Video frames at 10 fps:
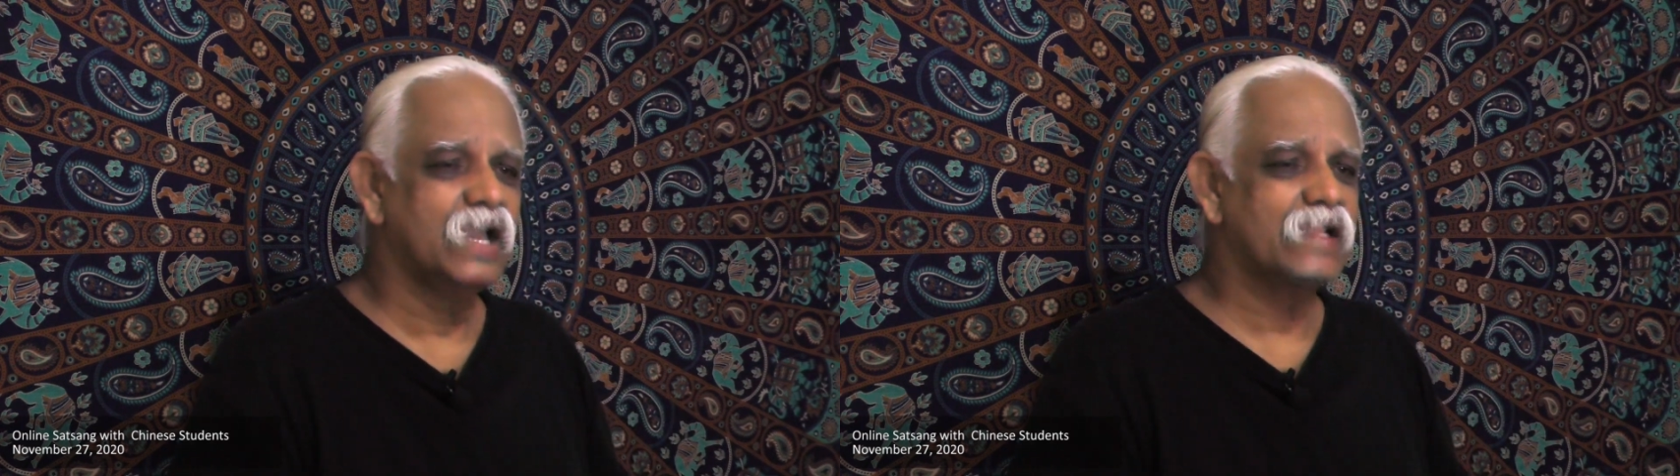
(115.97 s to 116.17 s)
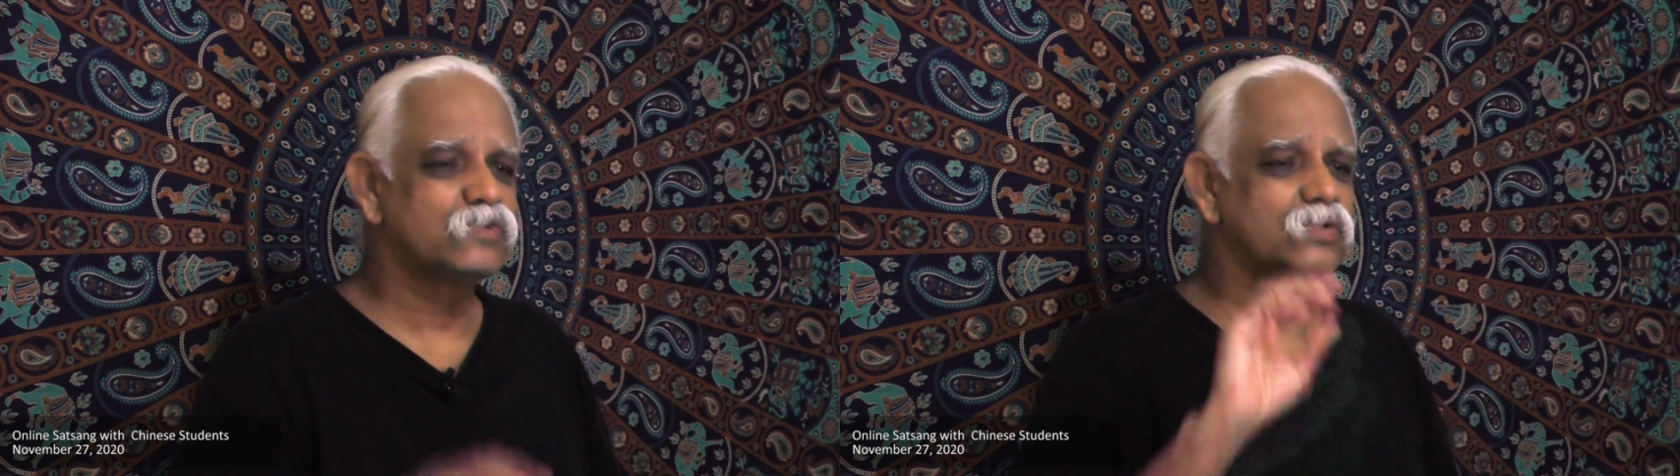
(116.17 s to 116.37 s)

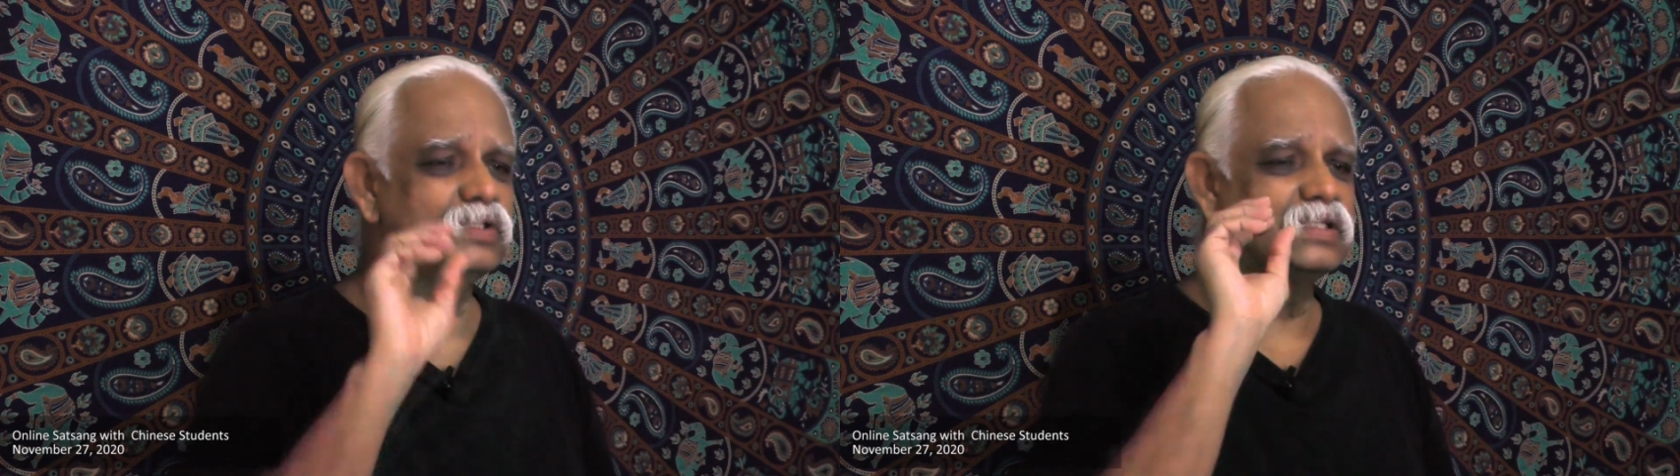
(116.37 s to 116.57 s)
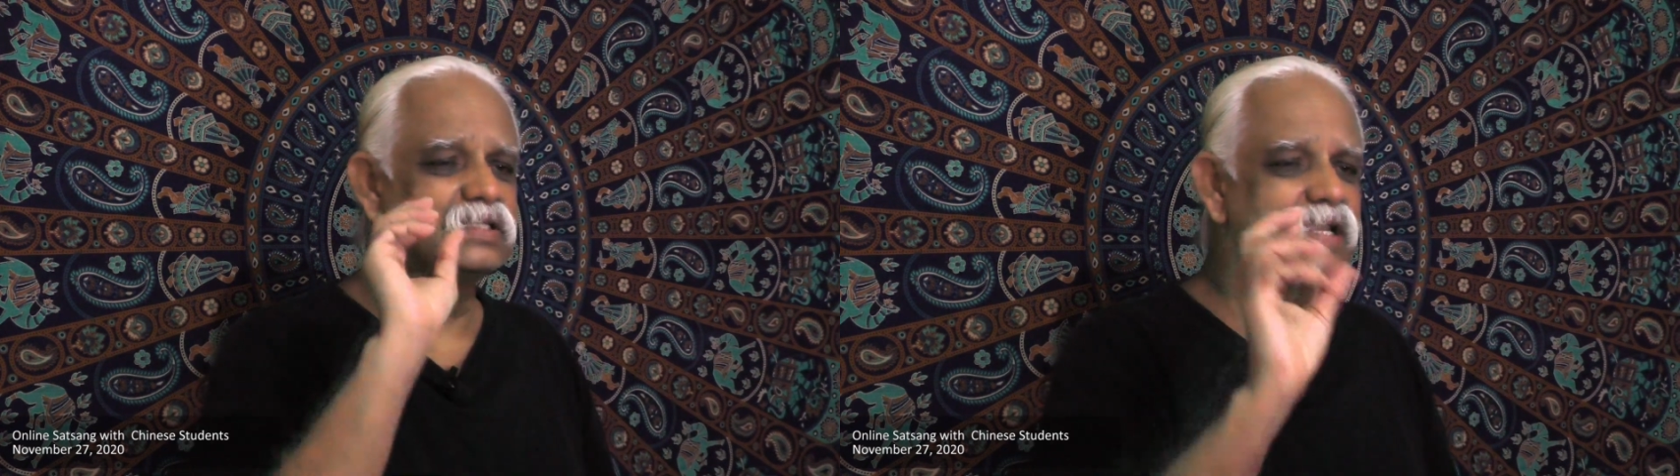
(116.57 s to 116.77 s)

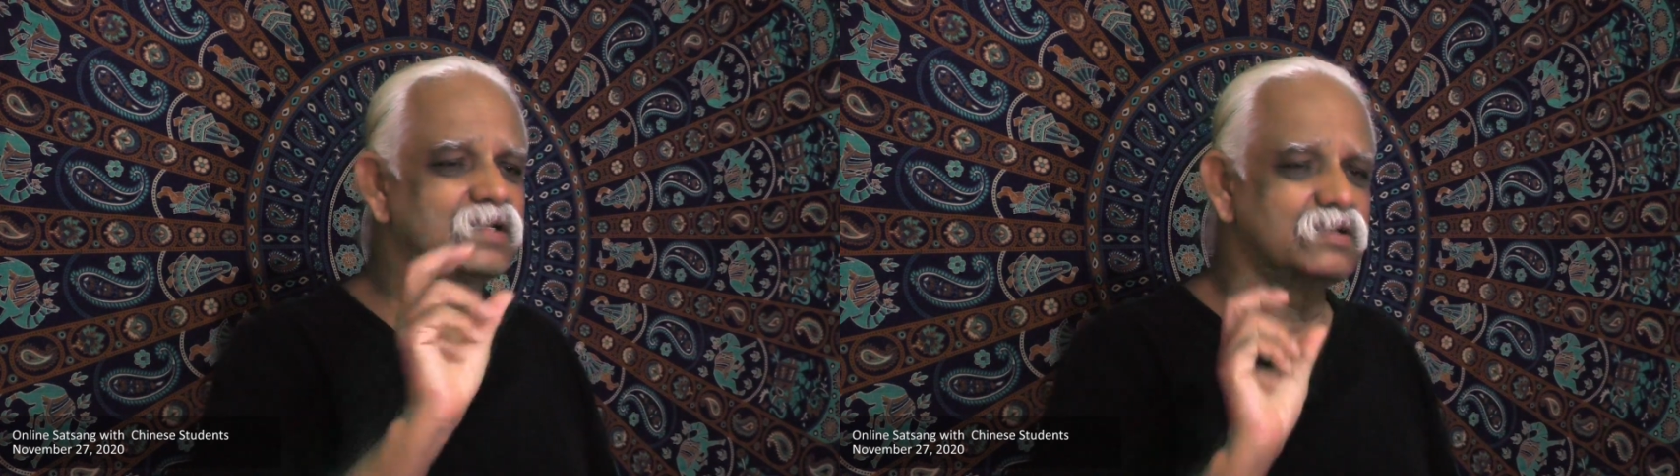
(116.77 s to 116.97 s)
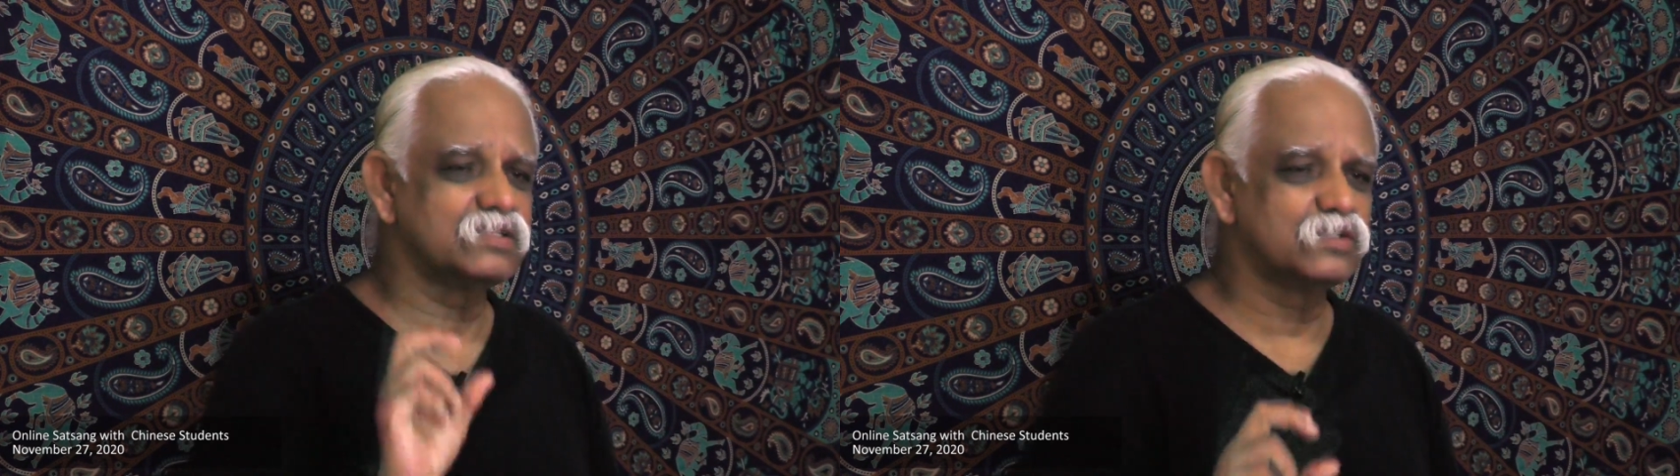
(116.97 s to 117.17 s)
actually the
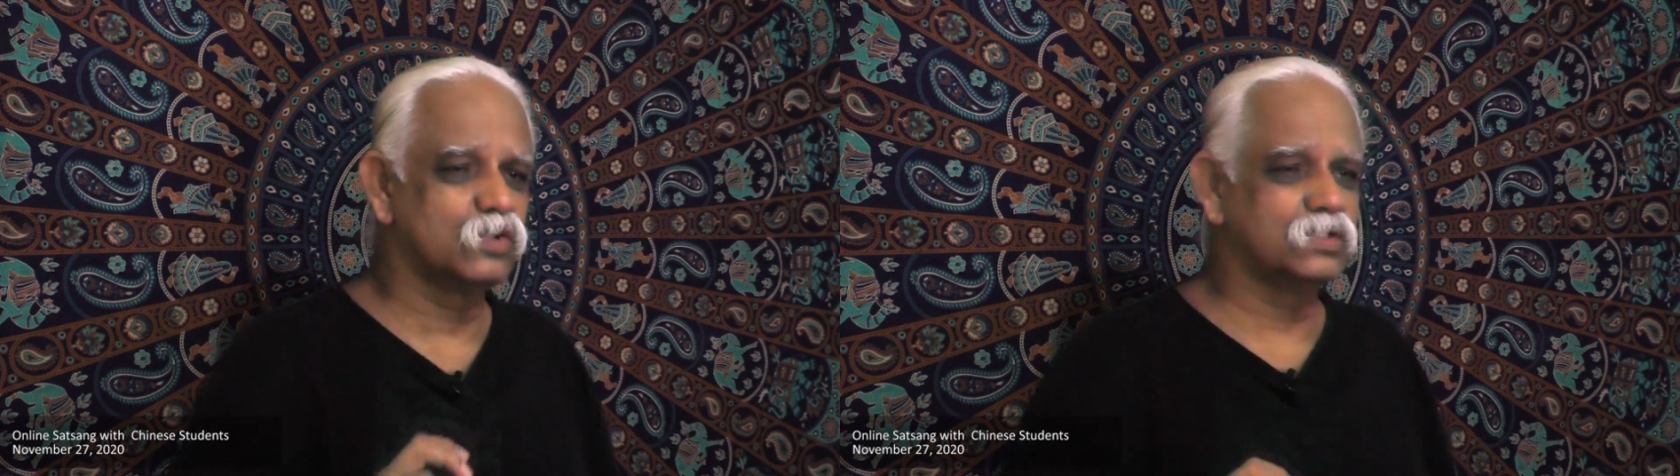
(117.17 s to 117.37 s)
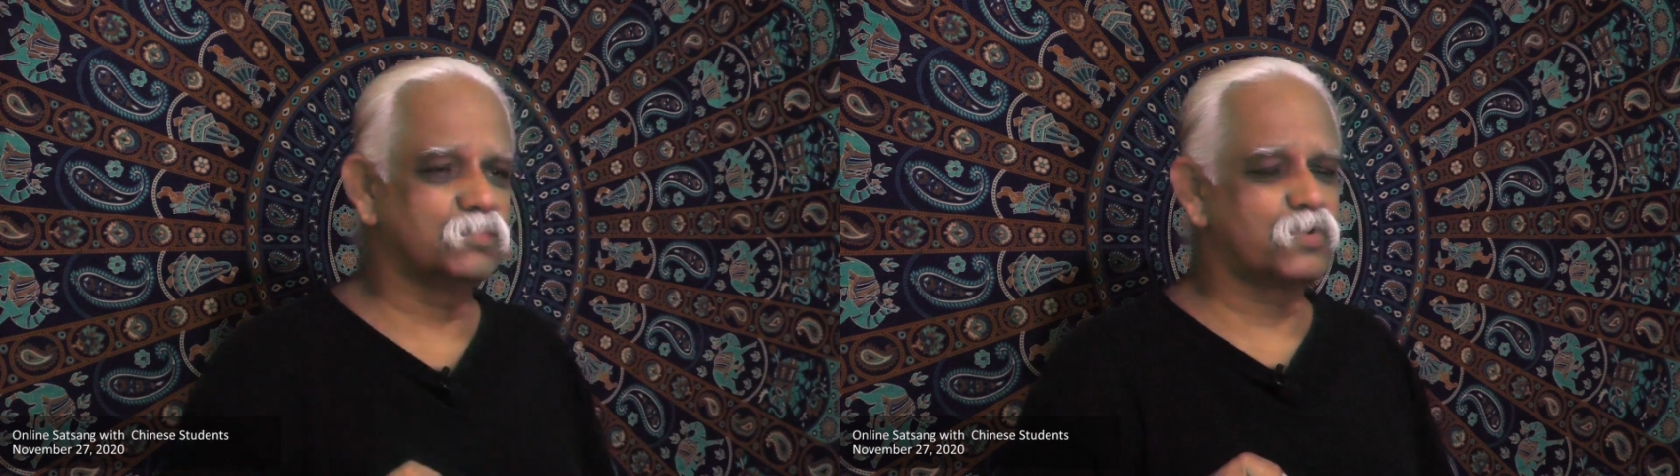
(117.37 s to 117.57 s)
tiger is
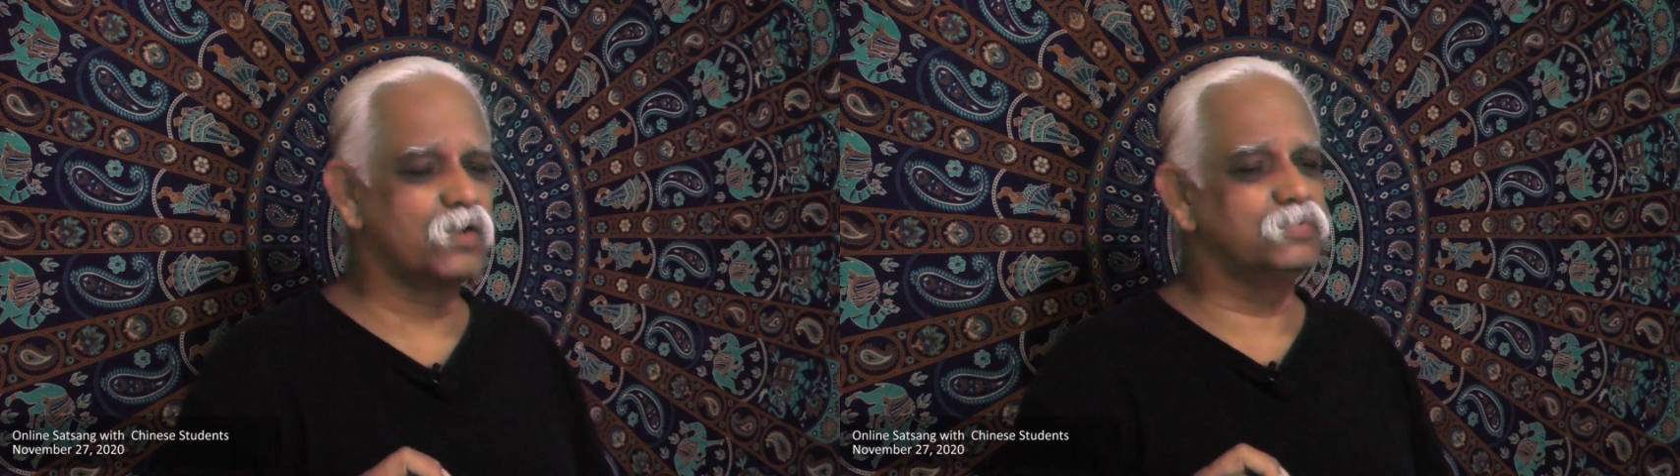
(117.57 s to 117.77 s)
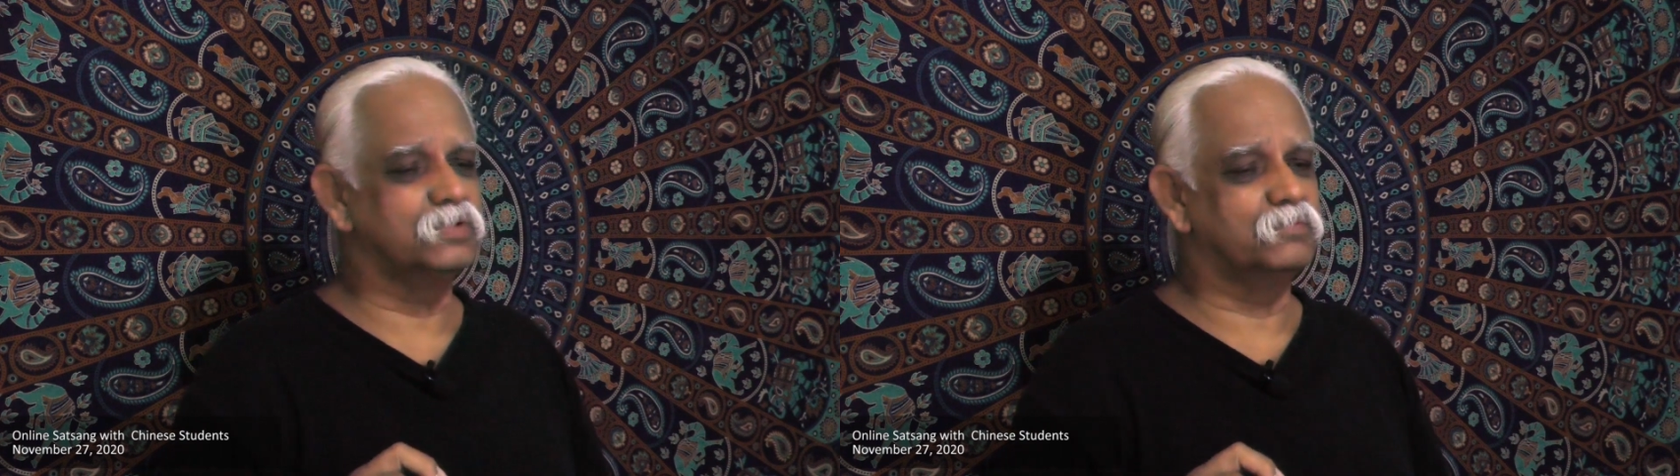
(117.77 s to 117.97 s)
not the
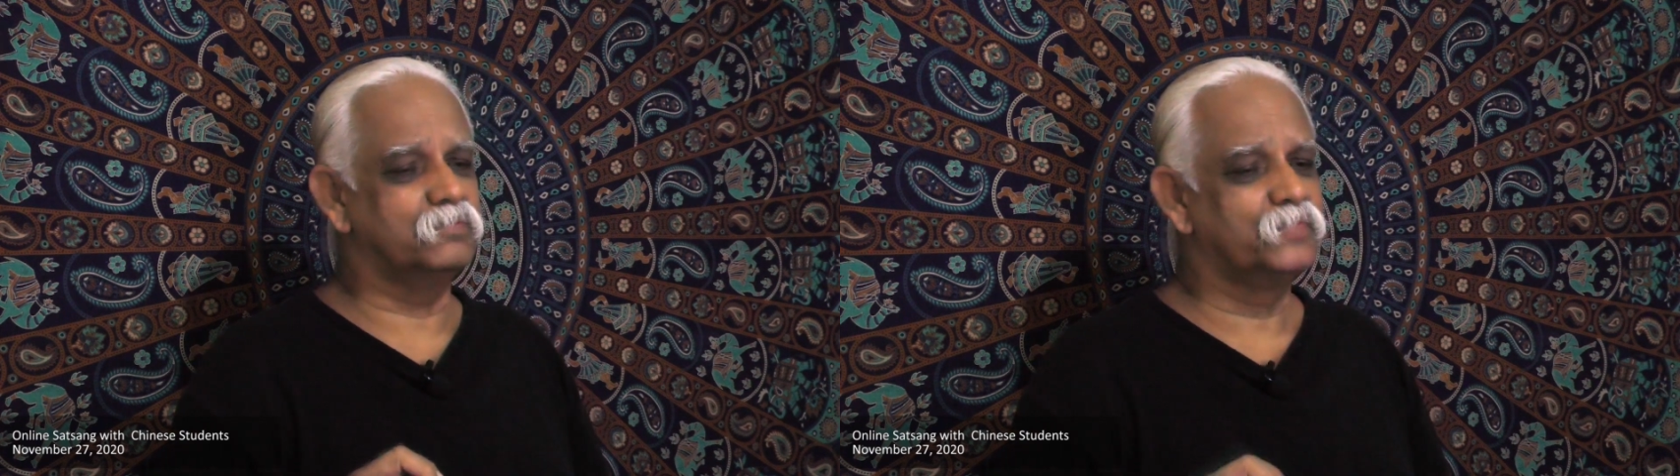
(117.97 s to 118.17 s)
problem.